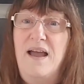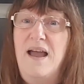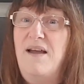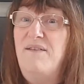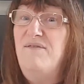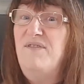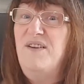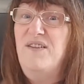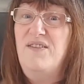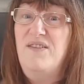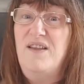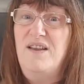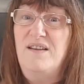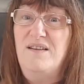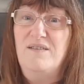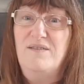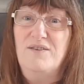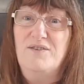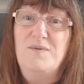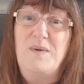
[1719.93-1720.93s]

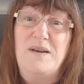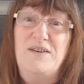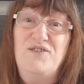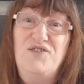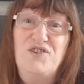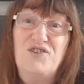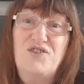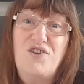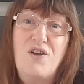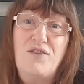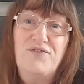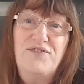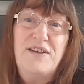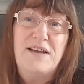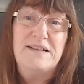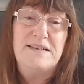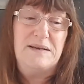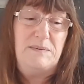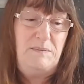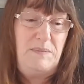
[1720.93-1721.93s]
everything, as well as just
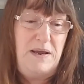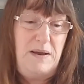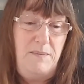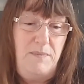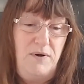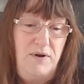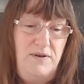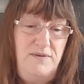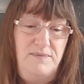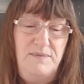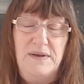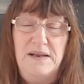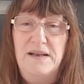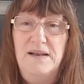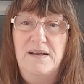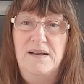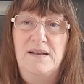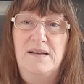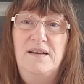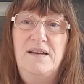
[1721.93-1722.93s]
contacting people and,
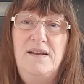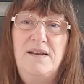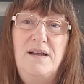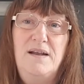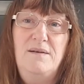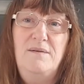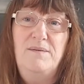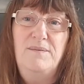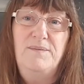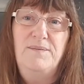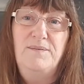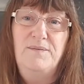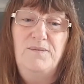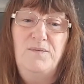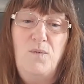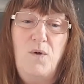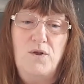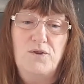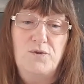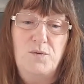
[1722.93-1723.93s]
you know,
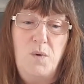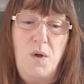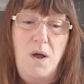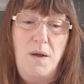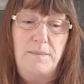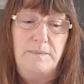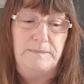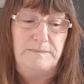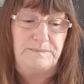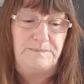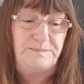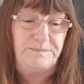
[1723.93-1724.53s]
what's what.